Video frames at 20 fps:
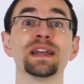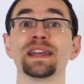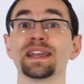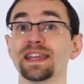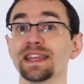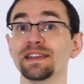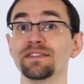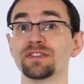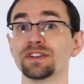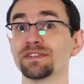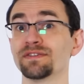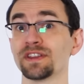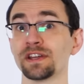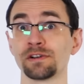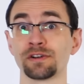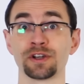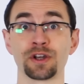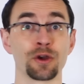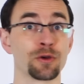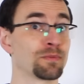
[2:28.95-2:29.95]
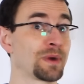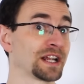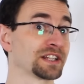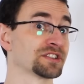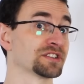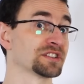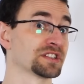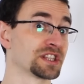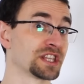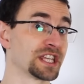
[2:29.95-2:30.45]
even if there are no
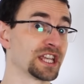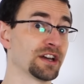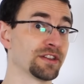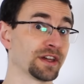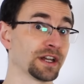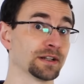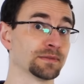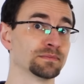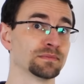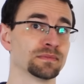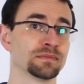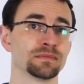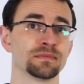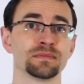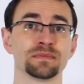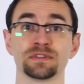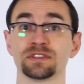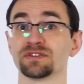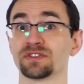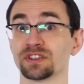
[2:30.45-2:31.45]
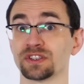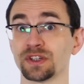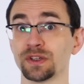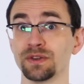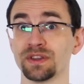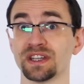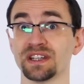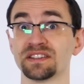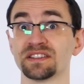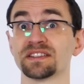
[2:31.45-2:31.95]
matches in the other. To
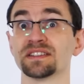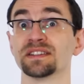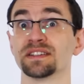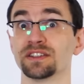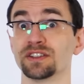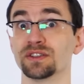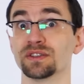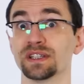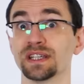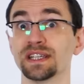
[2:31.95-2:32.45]
do this, you